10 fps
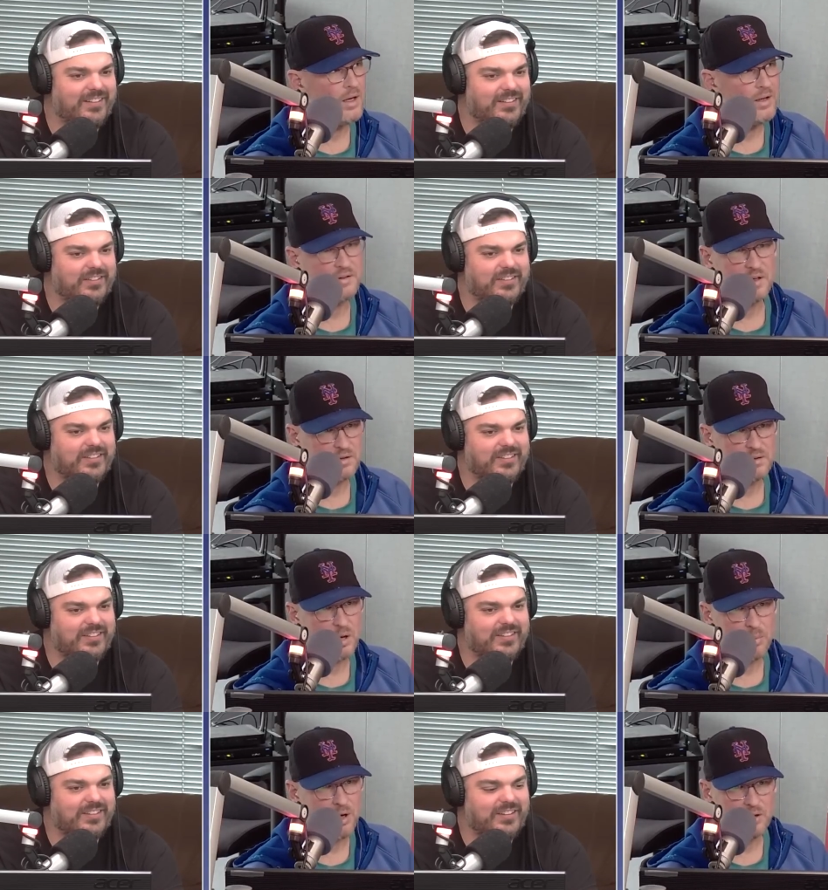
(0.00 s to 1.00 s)
Speaker 1: Is it
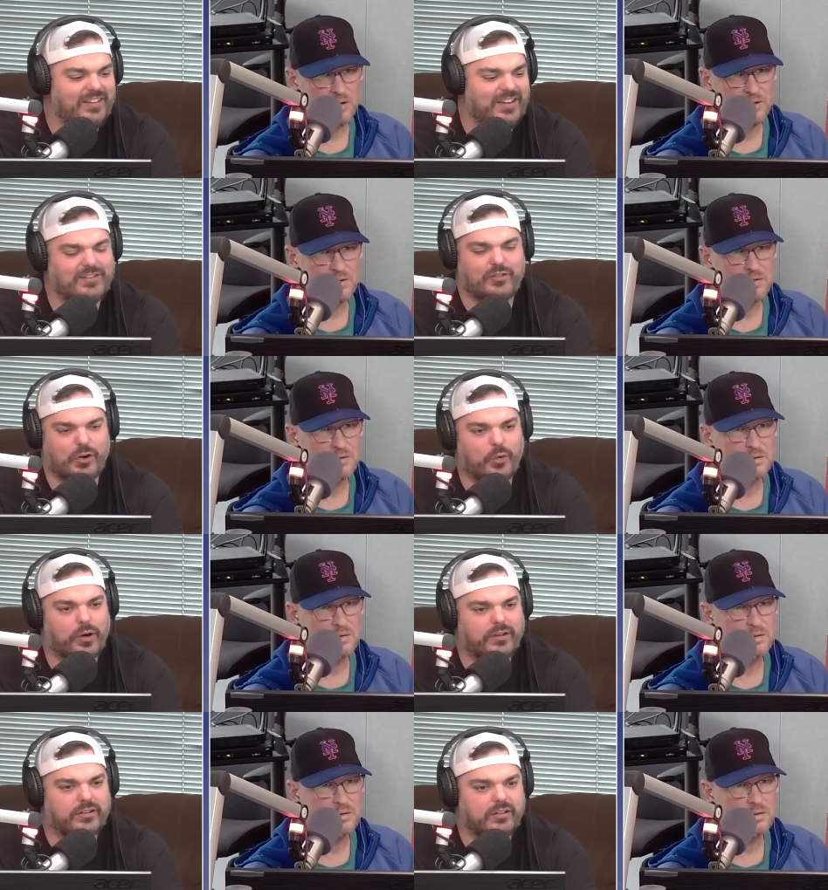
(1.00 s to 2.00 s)
t- Pollard? This is a trick
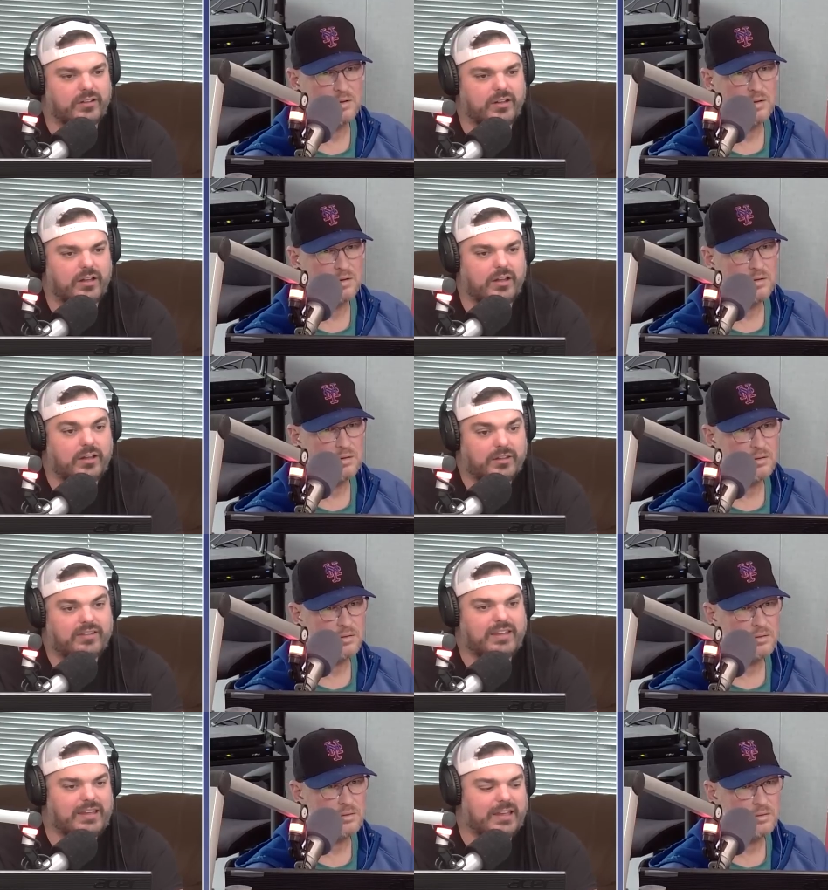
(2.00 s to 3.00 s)
question.
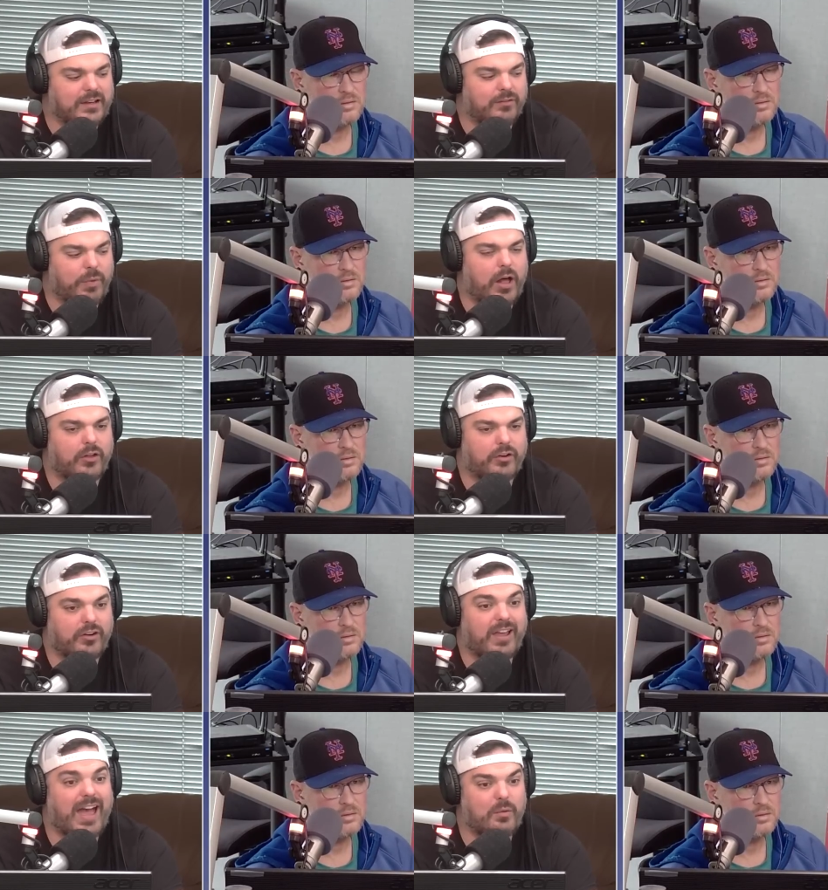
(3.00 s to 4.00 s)
Zeke and Pollard are
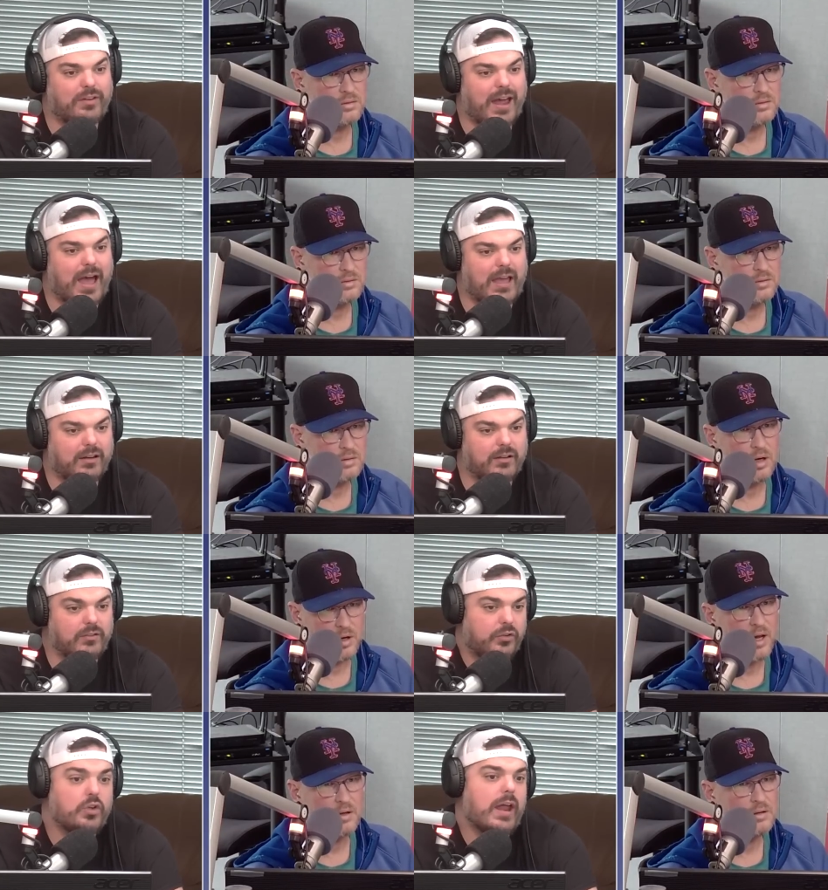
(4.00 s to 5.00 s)
tied with nine.
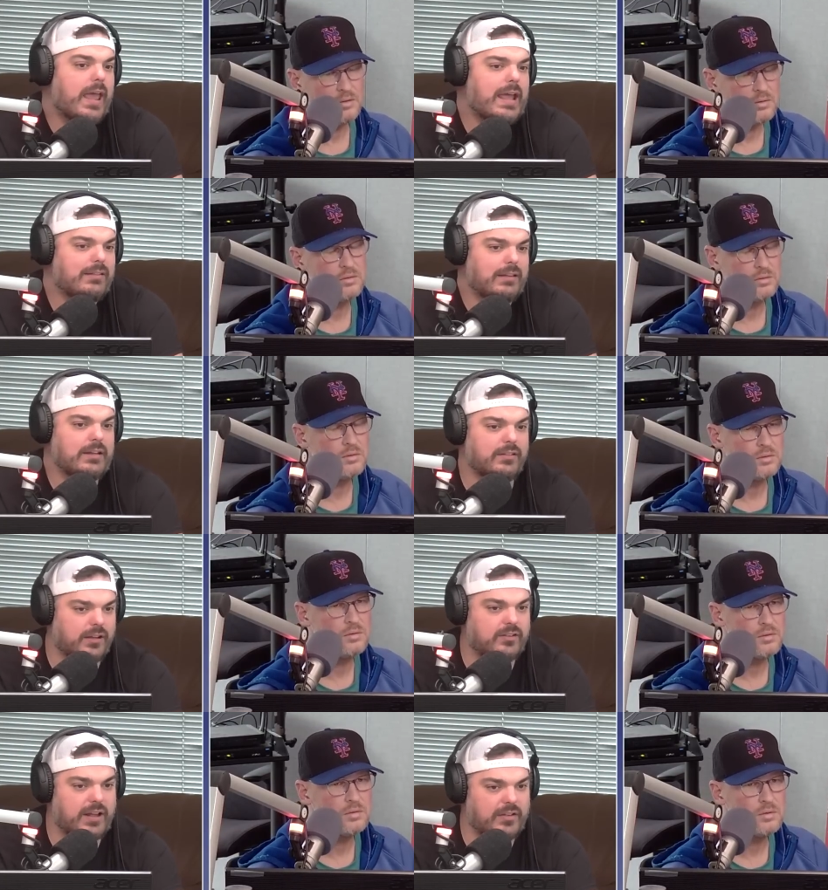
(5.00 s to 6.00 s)
Okay. So you got 18
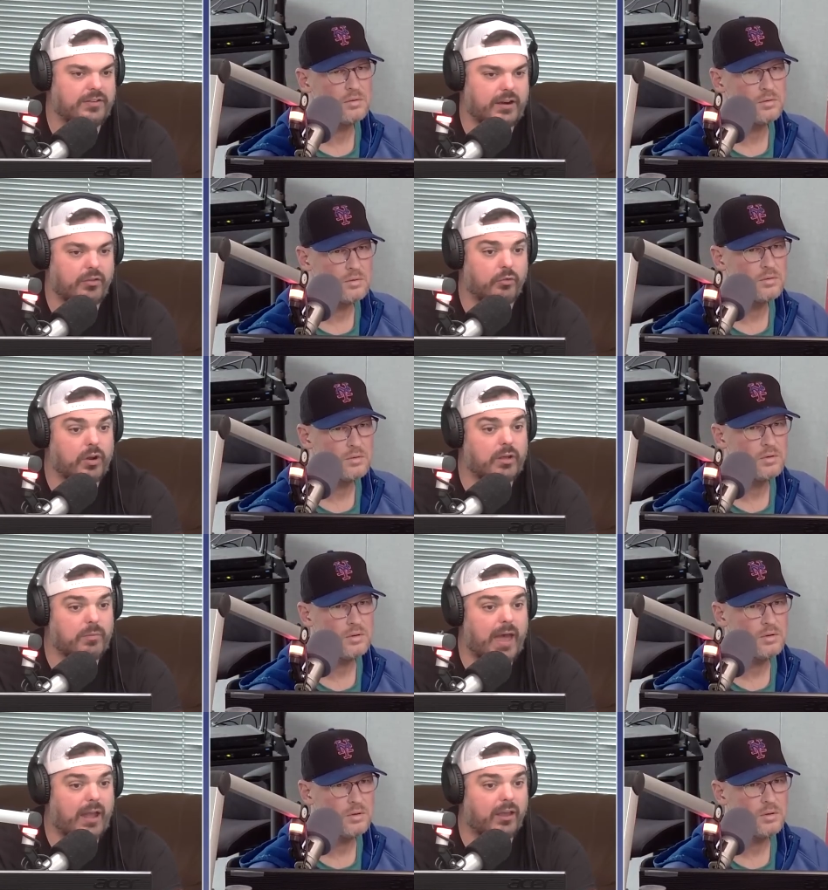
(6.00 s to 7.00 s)
touchdowns out of the running
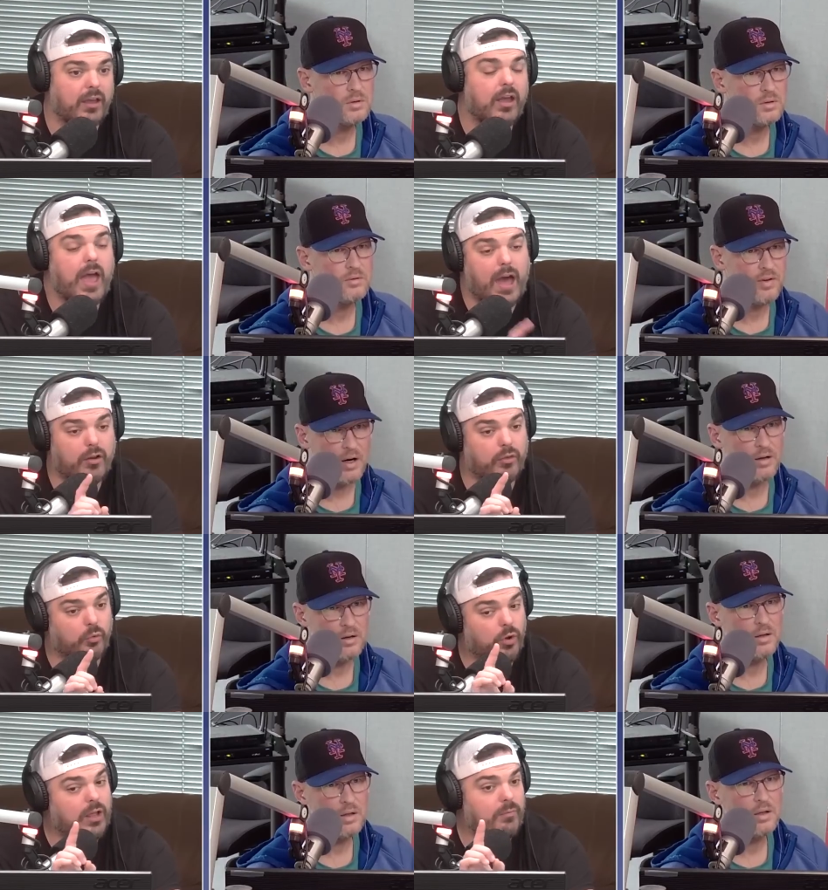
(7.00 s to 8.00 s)
back out of the
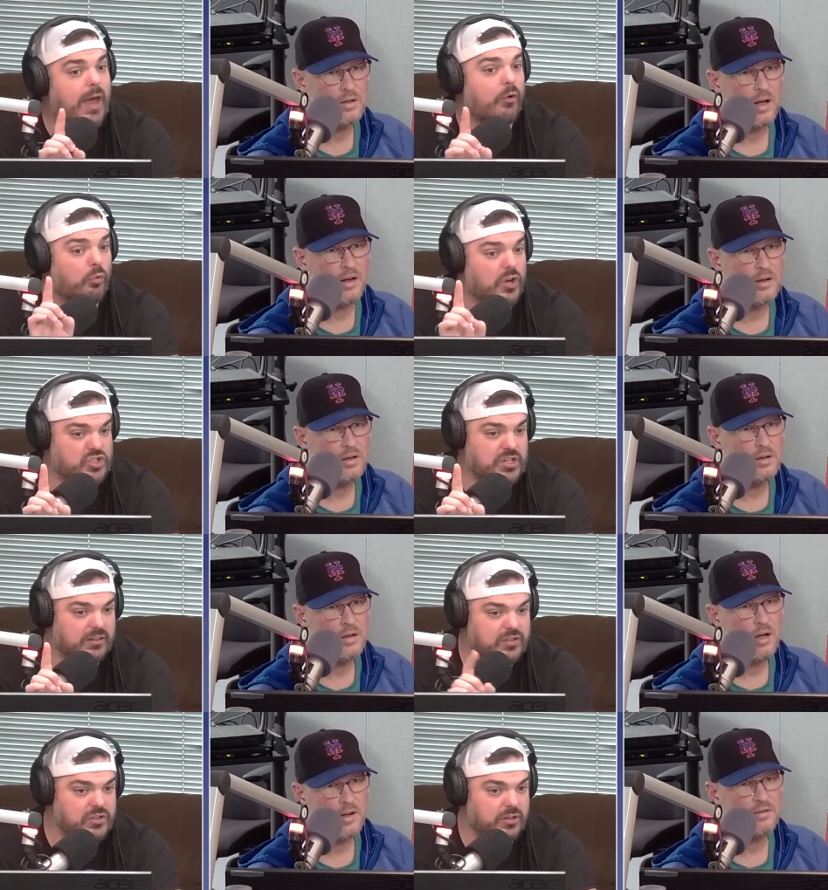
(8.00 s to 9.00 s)
running back rushing
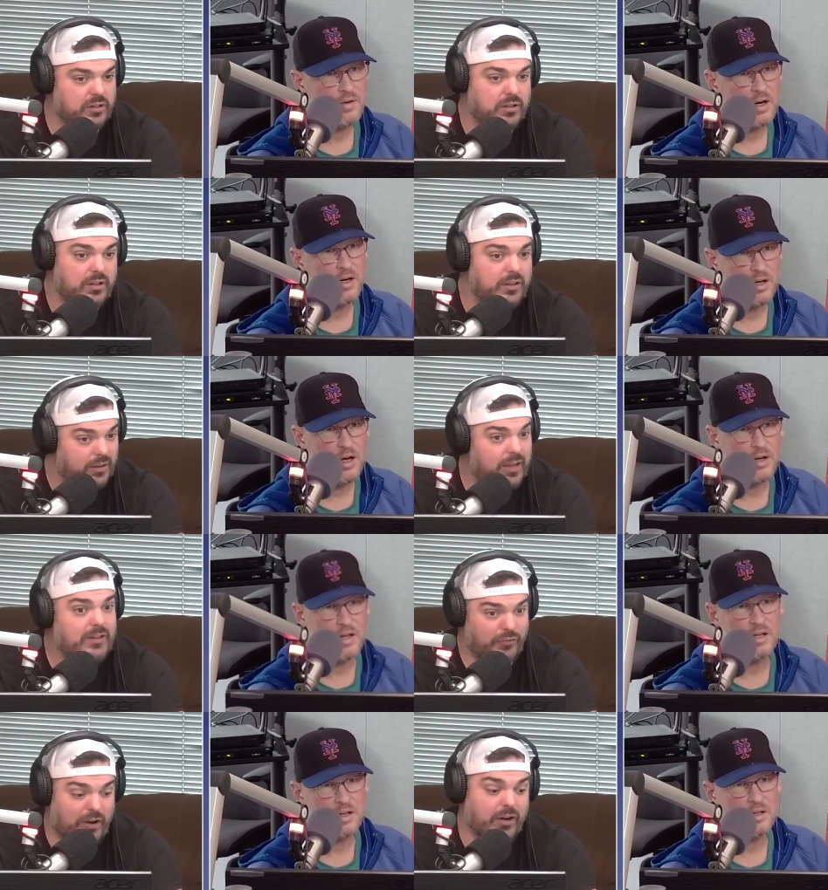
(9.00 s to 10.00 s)
this year. That's very good.
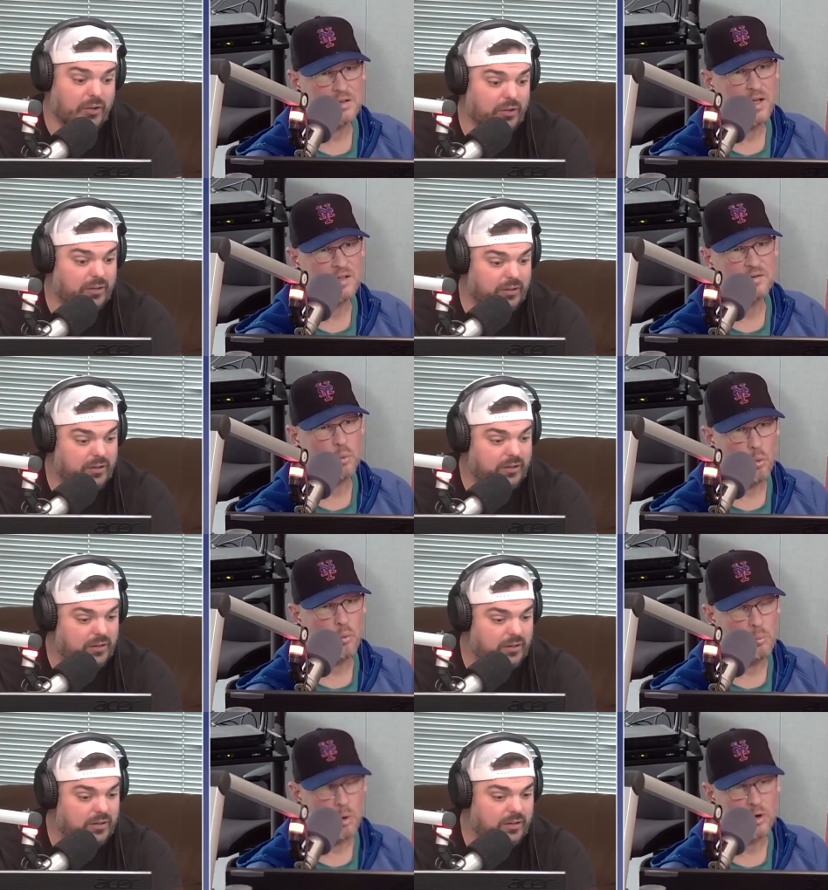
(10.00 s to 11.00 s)
That's and very good. That's
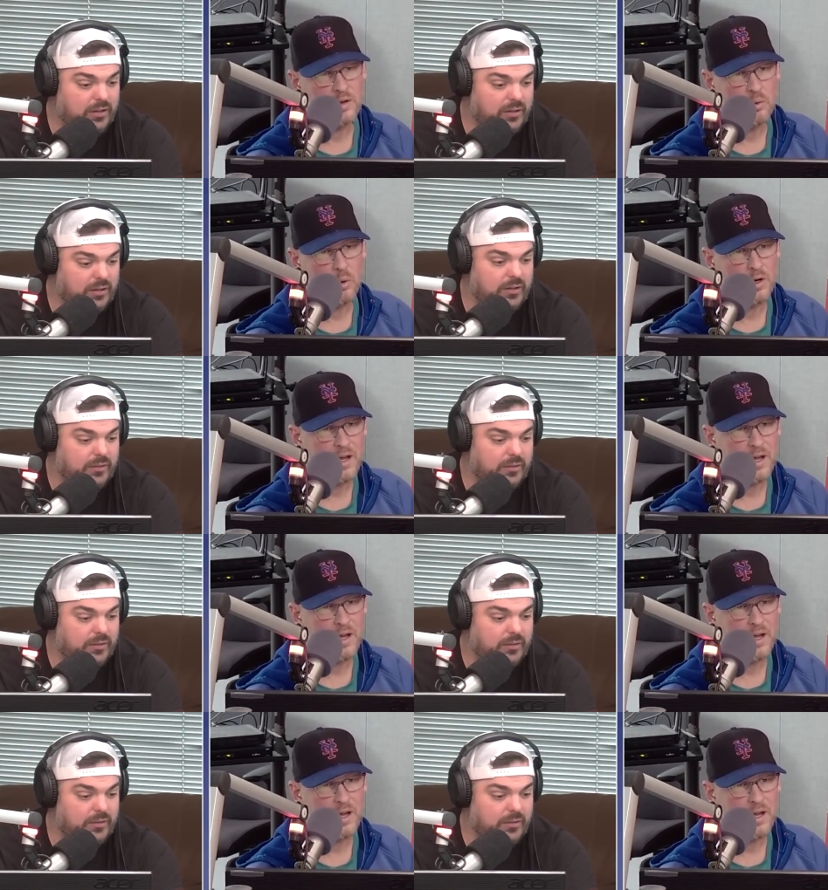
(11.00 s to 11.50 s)
Speaker 2: more than one a